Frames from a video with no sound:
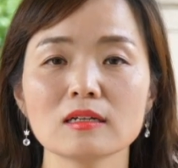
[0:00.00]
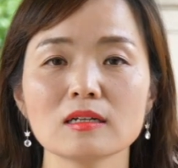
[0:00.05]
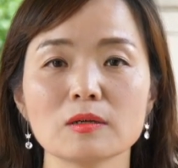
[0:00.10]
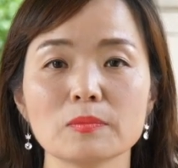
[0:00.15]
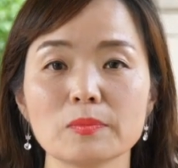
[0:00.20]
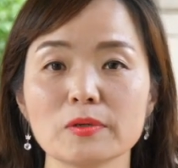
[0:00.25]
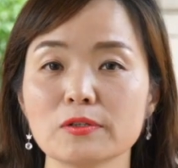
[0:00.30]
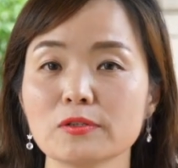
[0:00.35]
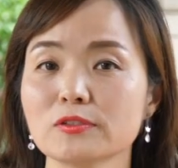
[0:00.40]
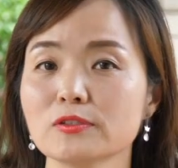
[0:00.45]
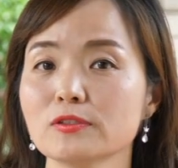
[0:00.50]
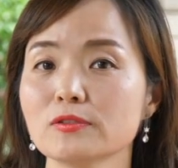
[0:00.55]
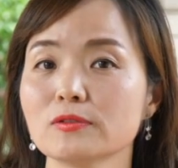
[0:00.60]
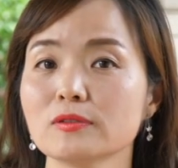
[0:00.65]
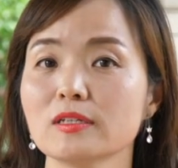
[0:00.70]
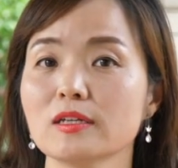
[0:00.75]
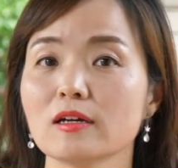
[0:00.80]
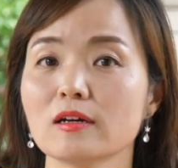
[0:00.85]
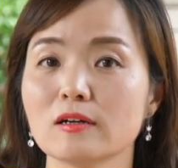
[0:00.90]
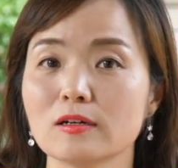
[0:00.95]
compared
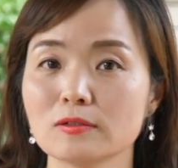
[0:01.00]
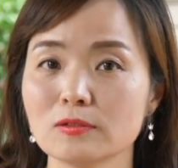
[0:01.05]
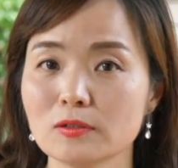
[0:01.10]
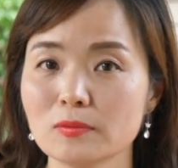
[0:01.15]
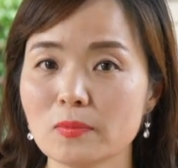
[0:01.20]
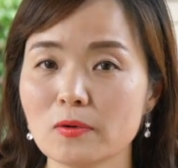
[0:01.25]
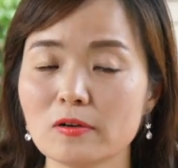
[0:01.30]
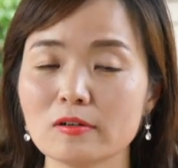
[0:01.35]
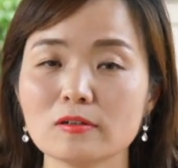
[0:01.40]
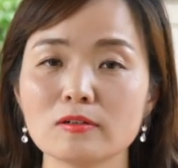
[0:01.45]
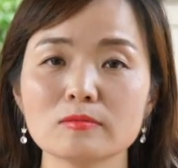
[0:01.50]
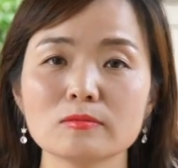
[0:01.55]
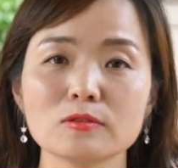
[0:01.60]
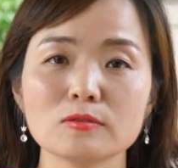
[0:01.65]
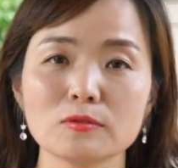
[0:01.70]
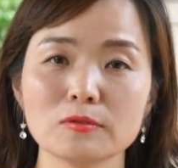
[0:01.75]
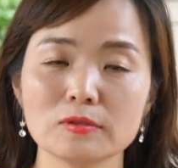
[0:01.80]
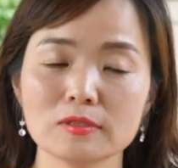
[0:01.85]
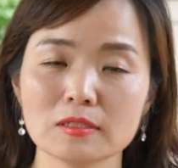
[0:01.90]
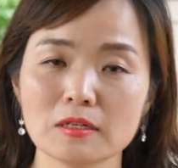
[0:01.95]
to the other part of
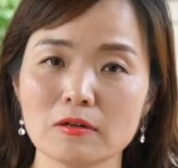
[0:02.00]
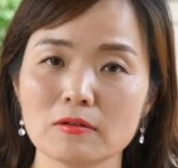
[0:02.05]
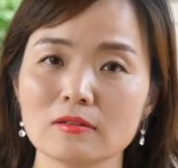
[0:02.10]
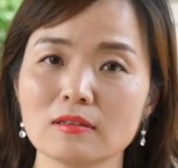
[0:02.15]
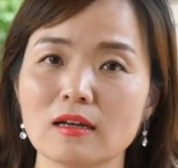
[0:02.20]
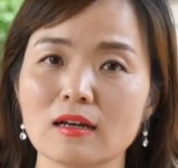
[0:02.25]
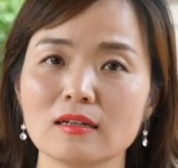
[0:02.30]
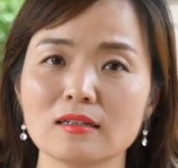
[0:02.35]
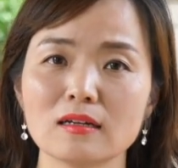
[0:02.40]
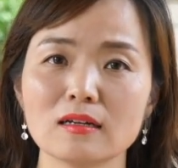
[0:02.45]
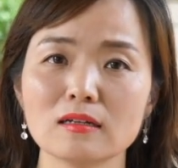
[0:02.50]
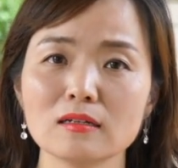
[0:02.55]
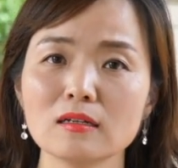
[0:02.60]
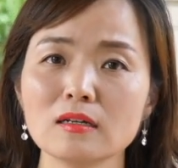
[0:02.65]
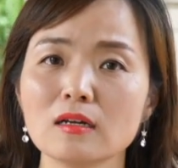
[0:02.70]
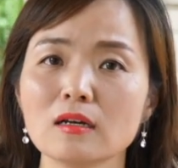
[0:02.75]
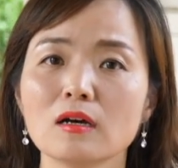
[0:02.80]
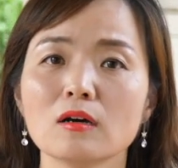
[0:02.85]
the North Carolina,